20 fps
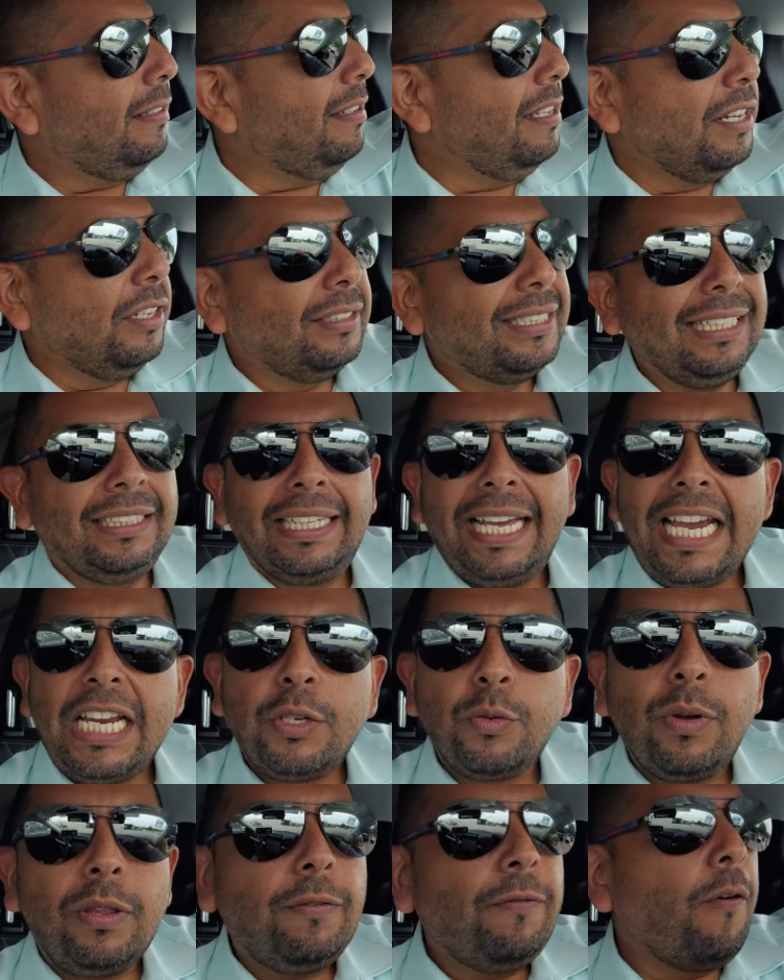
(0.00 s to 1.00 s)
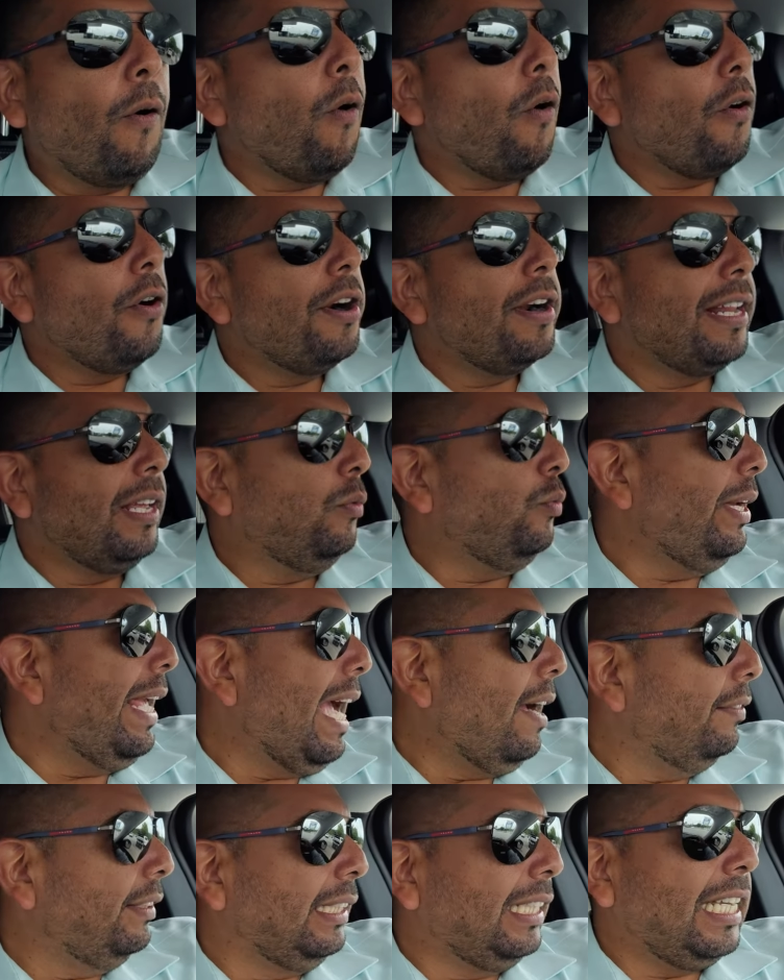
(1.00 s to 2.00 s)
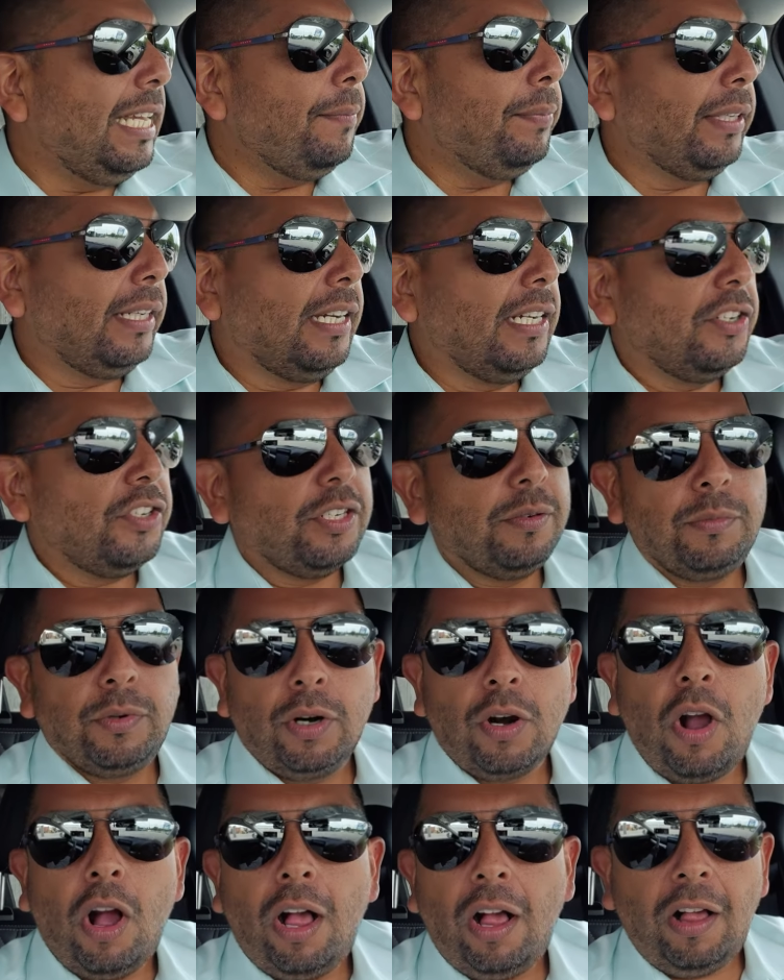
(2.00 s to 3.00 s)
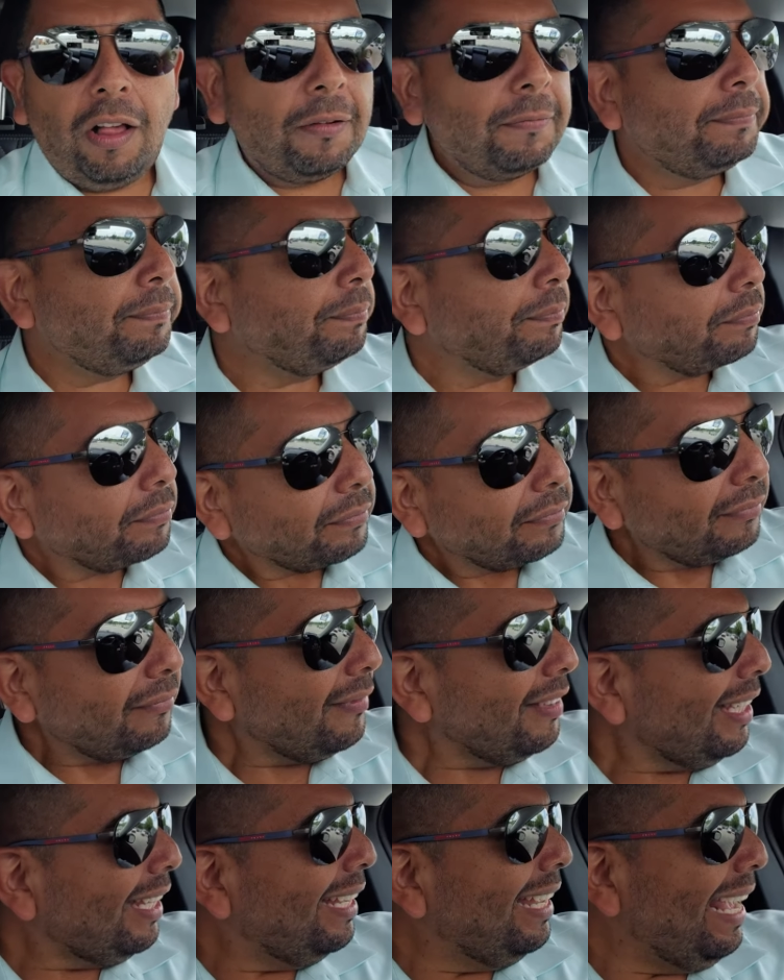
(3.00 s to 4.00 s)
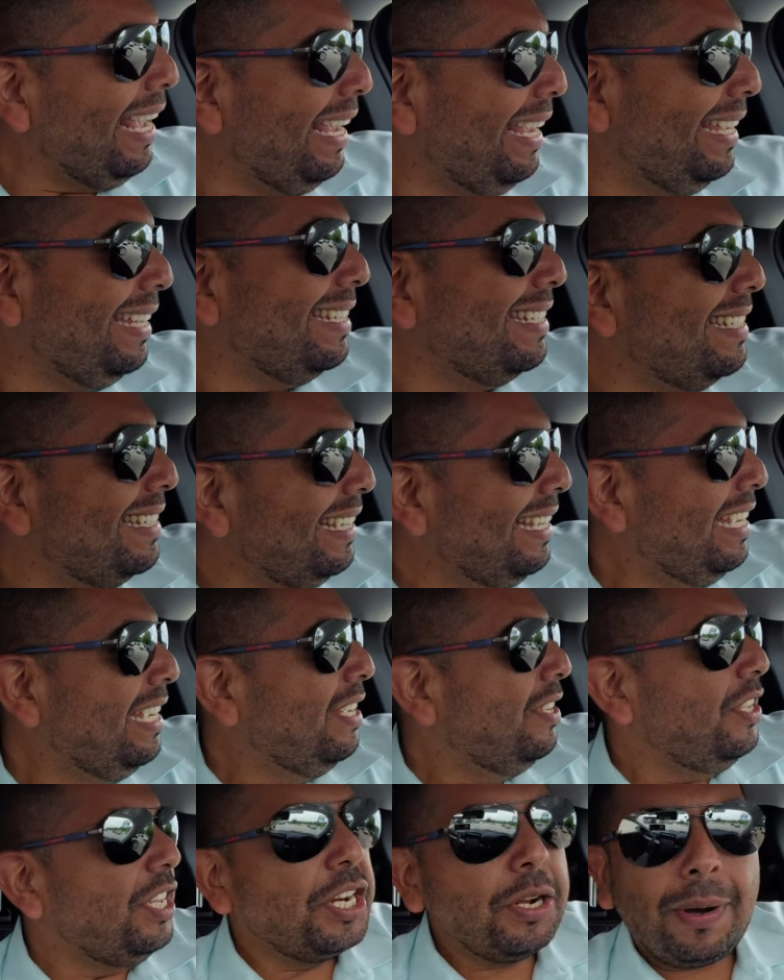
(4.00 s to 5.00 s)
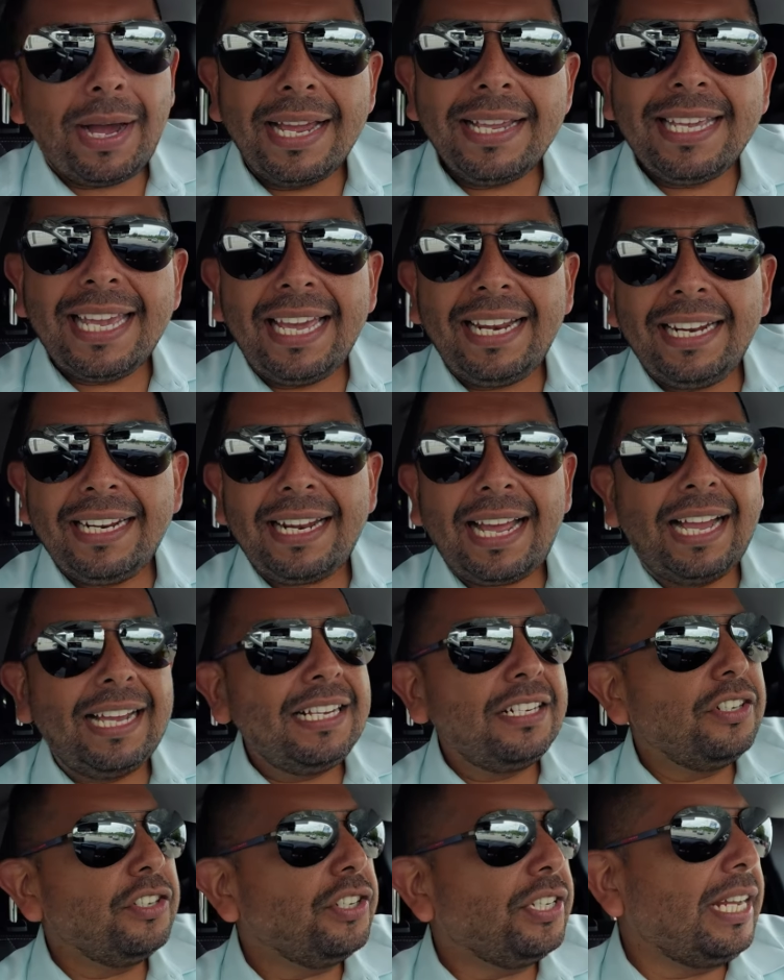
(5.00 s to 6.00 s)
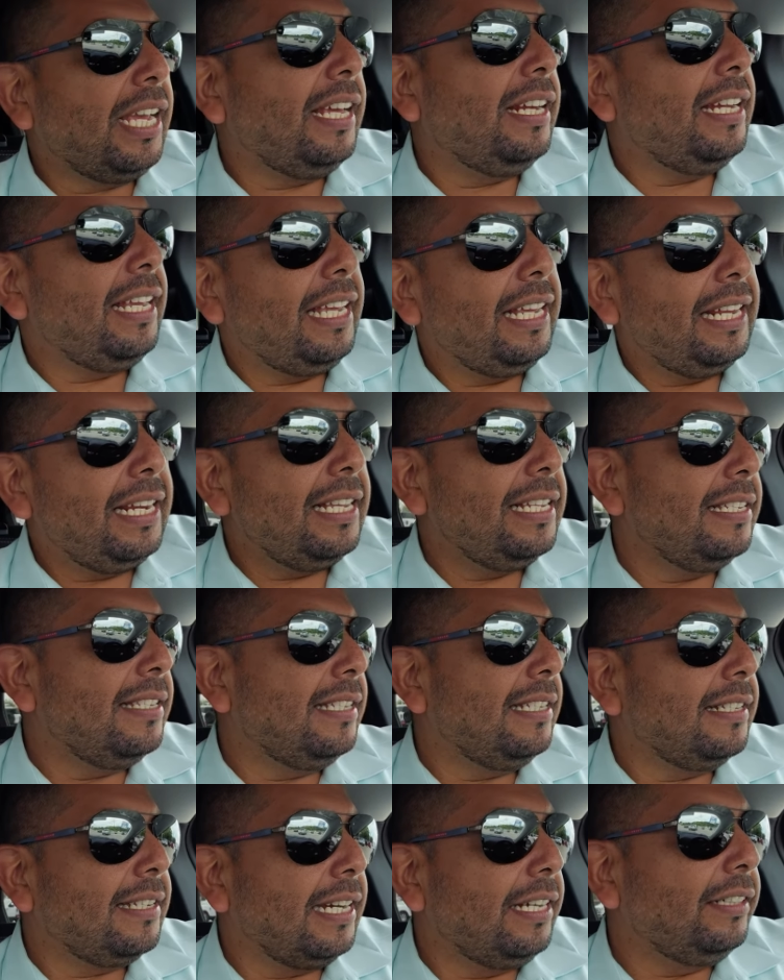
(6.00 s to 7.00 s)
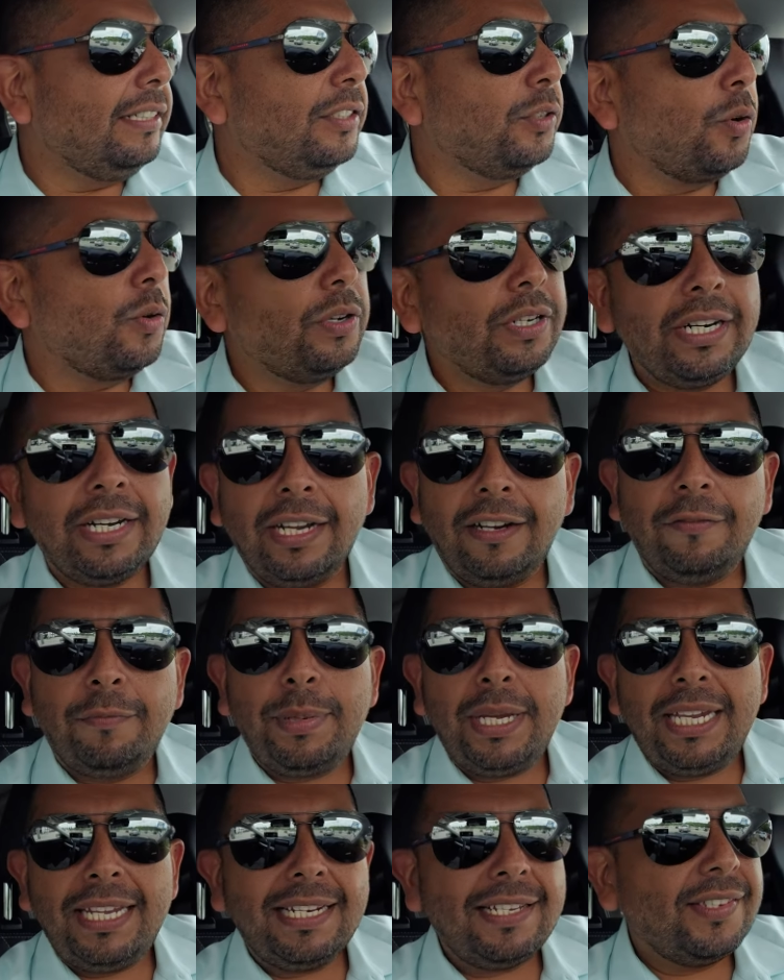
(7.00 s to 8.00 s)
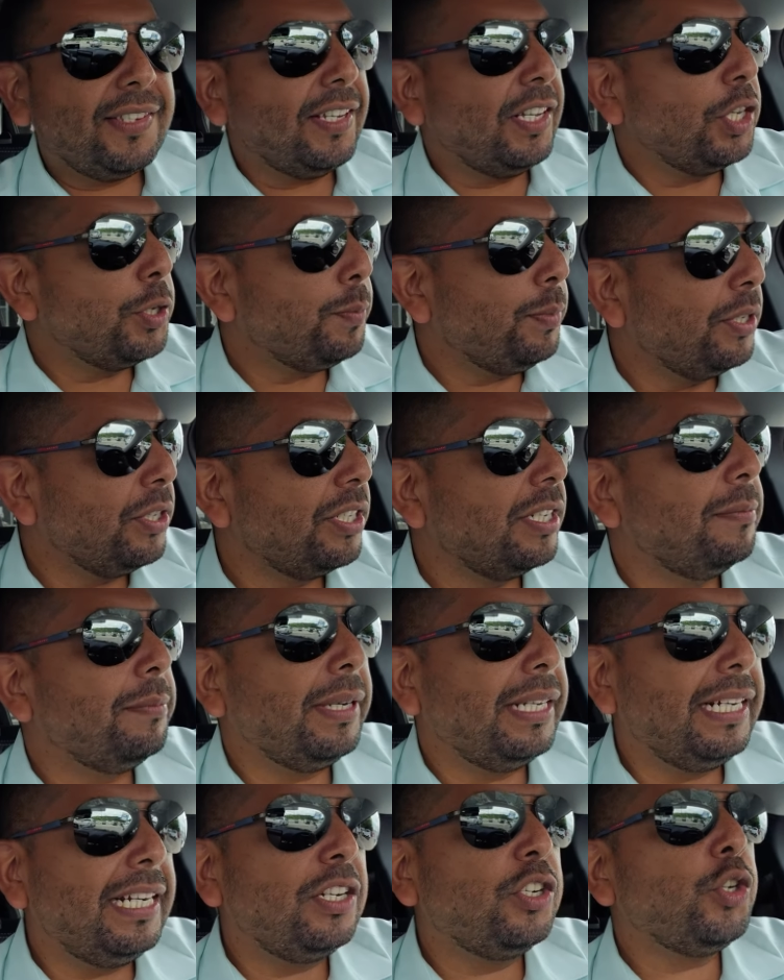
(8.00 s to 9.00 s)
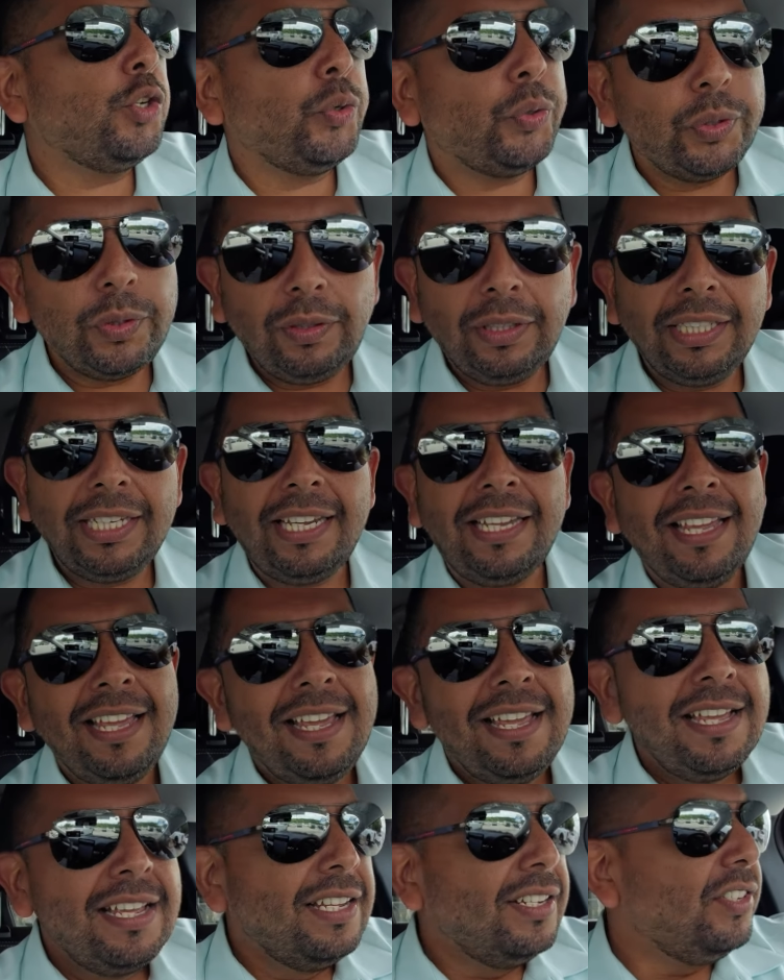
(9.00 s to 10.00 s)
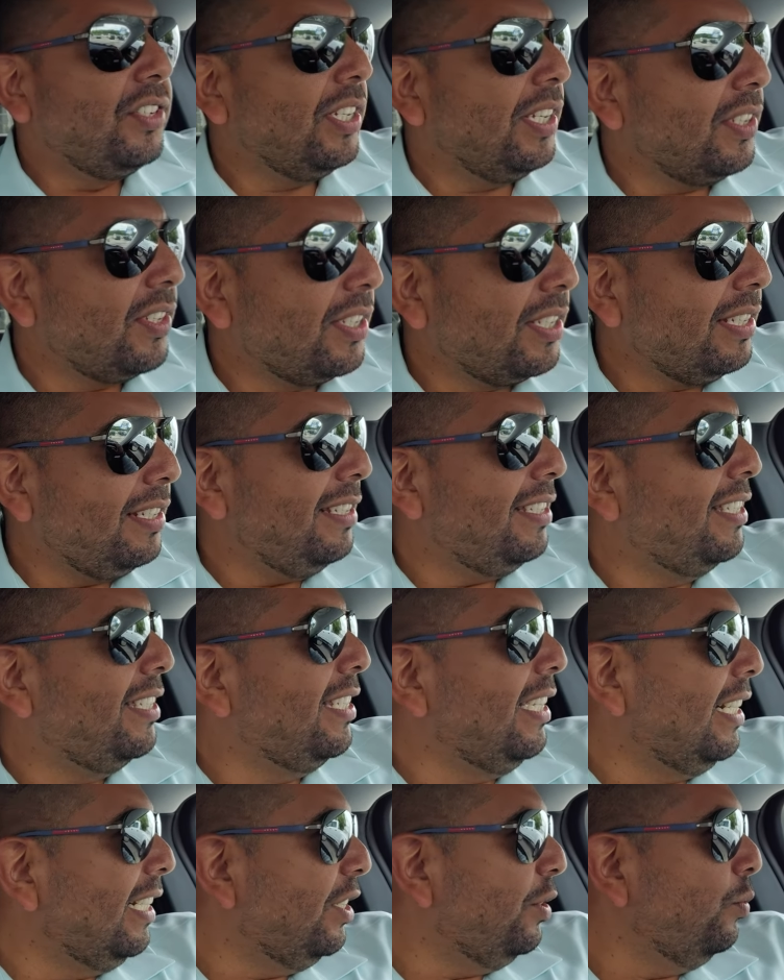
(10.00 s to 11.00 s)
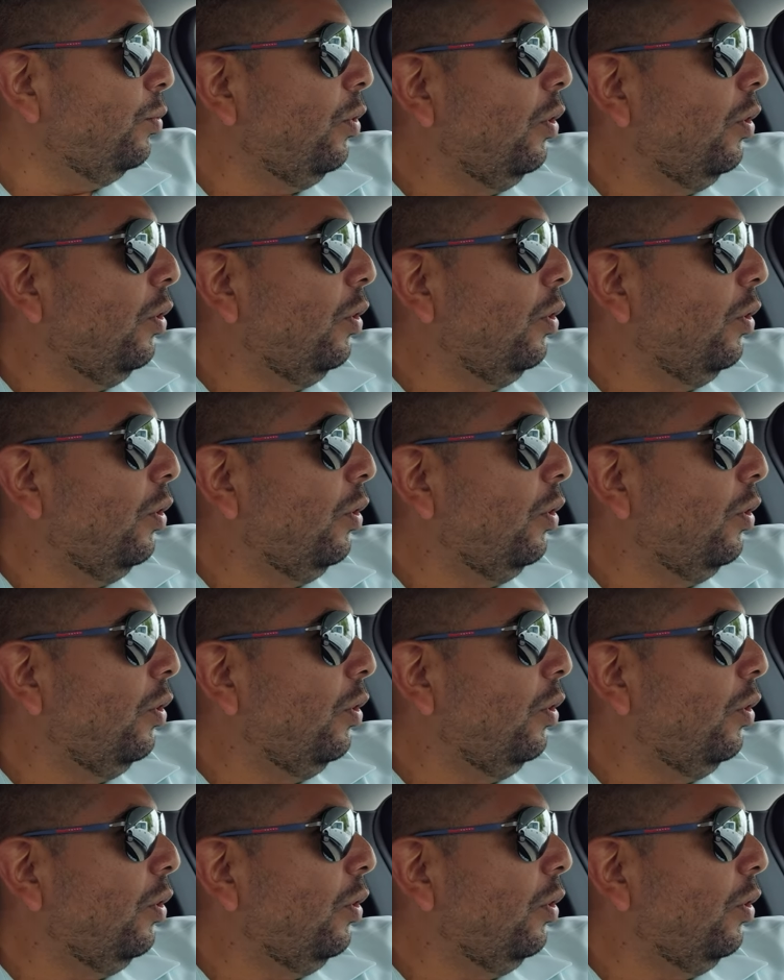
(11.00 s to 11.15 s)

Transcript: you know, delays with Ford, and we have to keep the customer calm. And, you know, I get it. I understand it is the territory of being a salesperson, but it truly just sucks